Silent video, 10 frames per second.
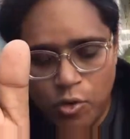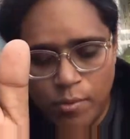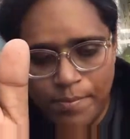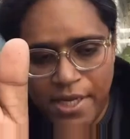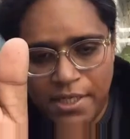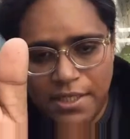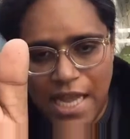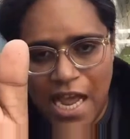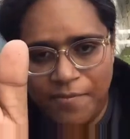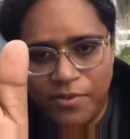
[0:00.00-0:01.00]
equipment
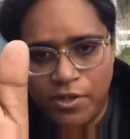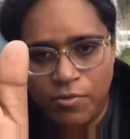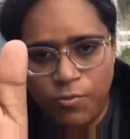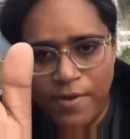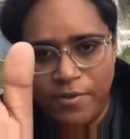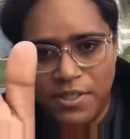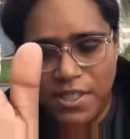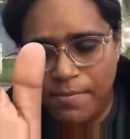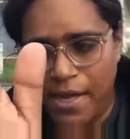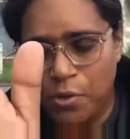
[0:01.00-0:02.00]
after rivers
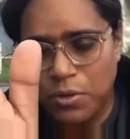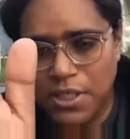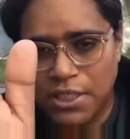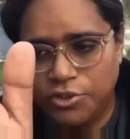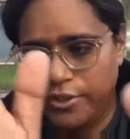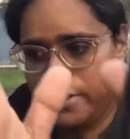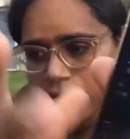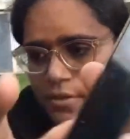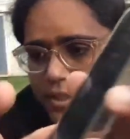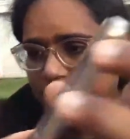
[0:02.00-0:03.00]
in my old country,
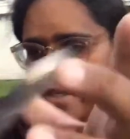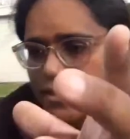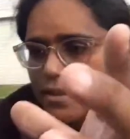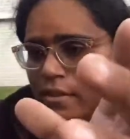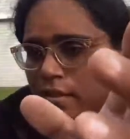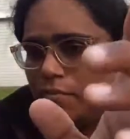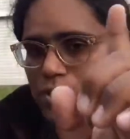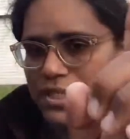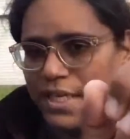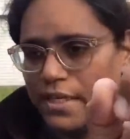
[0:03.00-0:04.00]
okay?
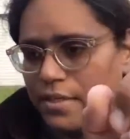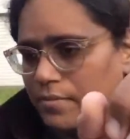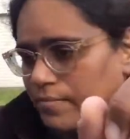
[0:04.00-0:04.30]
One second.